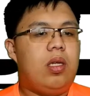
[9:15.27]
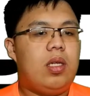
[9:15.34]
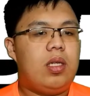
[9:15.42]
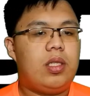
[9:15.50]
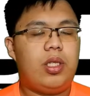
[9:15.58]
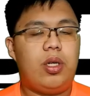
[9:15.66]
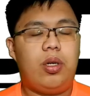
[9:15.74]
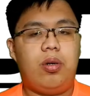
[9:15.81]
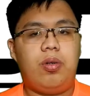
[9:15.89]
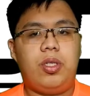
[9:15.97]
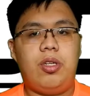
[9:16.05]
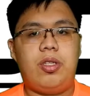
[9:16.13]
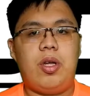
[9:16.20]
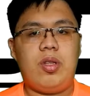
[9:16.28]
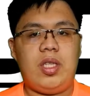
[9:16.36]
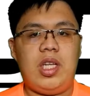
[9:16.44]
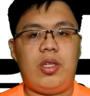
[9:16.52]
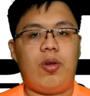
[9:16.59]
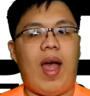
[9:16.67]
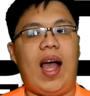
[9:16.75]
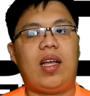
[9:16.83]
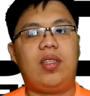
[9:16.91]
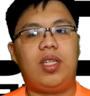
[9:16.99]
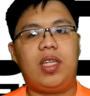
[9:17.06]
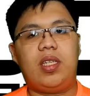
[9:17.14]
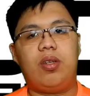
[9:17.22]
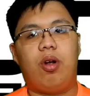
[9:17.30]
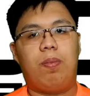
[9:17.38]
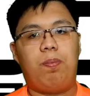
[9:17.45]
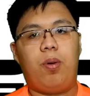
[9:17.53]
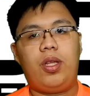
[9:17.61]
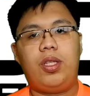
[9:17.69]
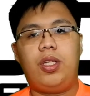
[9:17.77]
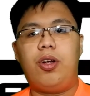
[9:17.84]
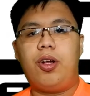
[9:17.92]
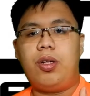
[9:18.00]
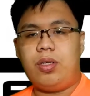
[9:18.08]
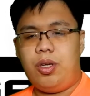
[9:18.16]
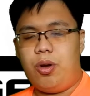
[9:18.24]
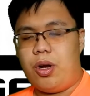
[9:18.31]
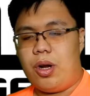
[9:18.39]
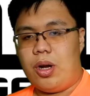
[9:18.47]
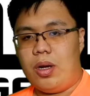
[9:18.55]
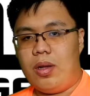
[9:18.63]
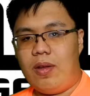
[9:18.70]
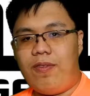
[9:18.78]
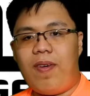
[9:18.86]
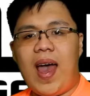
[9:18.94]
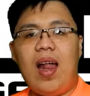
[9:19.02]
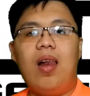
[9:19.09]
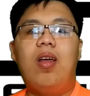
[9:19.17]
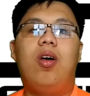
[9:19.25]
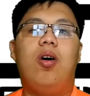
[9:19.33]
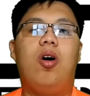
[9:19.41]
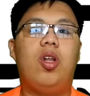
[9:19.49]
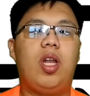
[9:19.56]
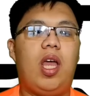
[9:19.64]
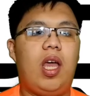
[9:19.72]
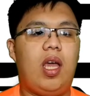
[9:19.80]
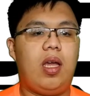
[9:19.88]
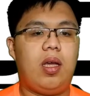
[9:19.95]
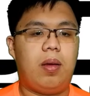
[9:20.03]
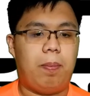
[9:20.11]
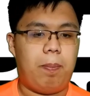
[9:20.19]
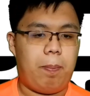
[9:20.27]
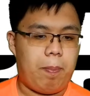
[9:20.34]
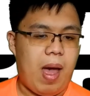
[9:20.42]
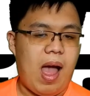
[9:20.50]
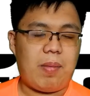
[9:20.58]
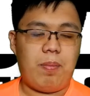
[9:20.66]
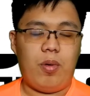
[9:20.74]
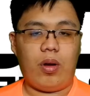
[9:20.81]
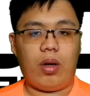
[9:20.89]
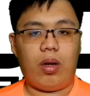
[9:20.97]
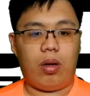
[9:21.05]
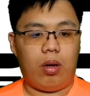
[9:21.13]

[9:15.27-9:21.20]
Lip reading: So you don't need to access or put your file on a MacBook